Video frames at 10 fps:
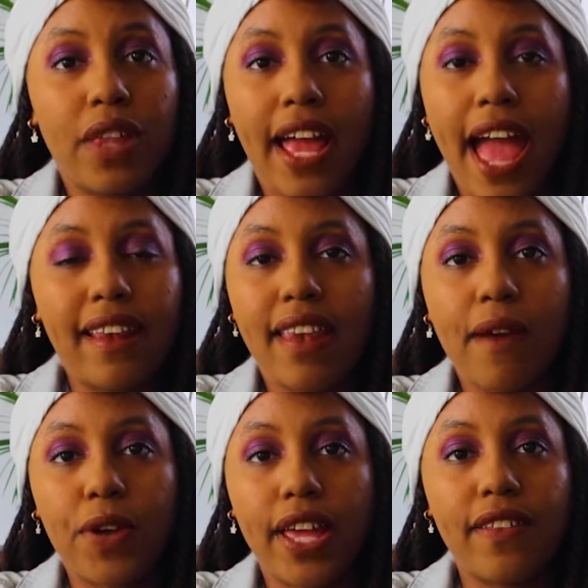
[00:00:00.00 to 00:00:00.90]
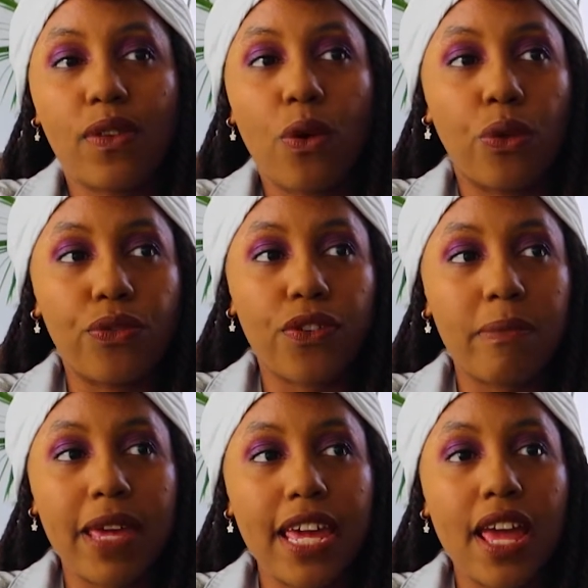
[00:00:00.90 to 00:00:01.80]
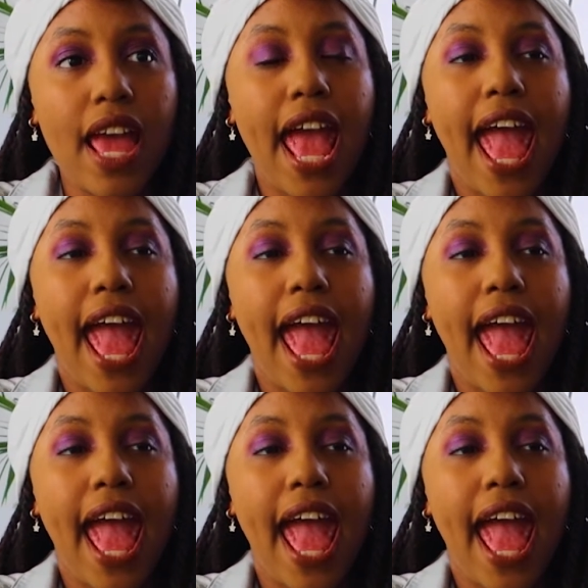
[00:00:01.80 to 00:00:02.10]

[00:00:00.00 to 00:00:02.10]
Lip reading: Like, it never gets old for me.